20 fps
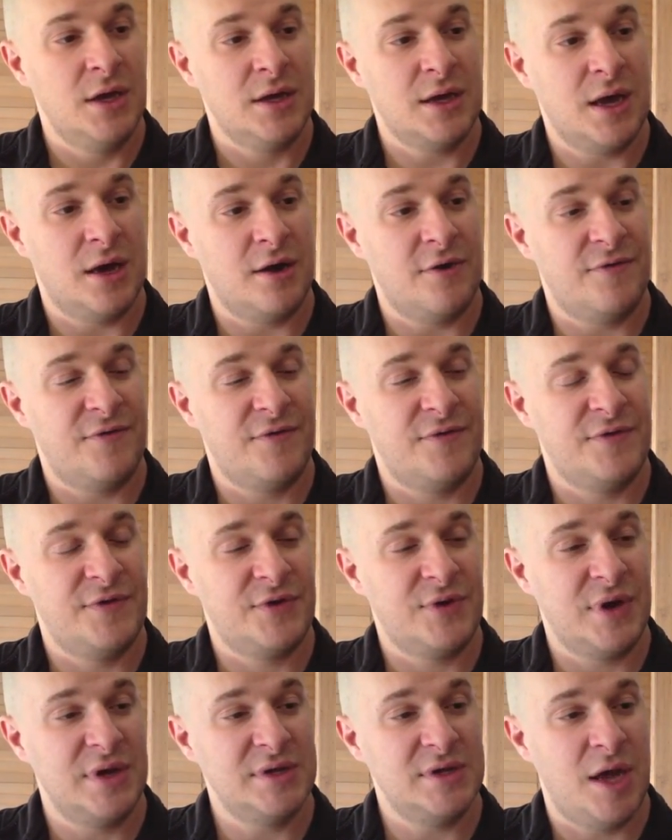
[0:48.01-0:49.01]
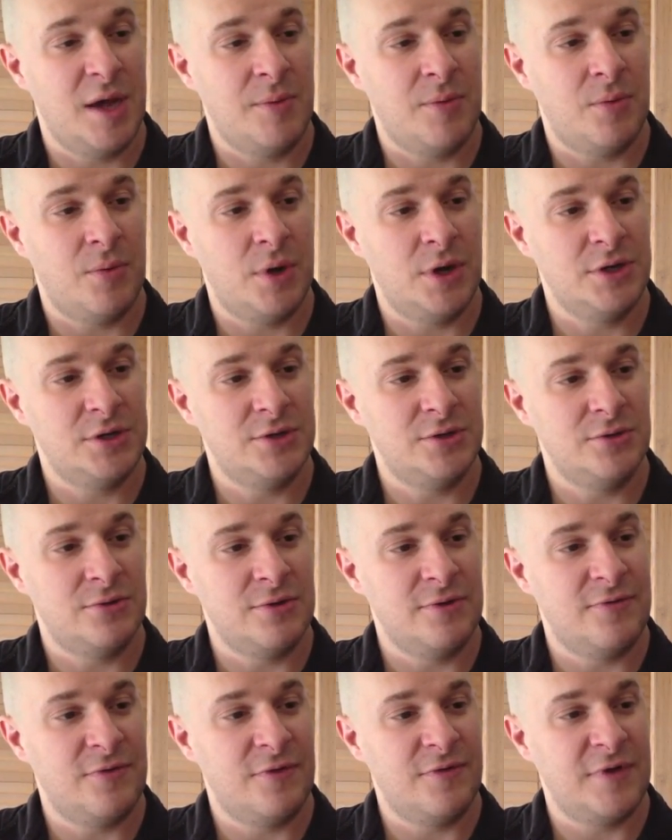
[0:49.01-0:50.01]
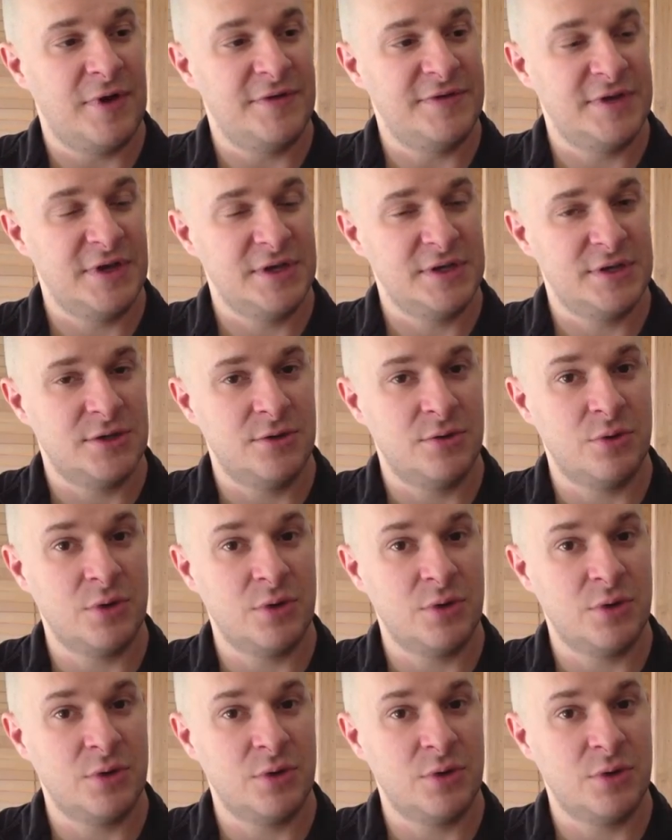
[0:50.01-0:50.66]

Count our strings up, 1, 2, 3, 4, 5, 6.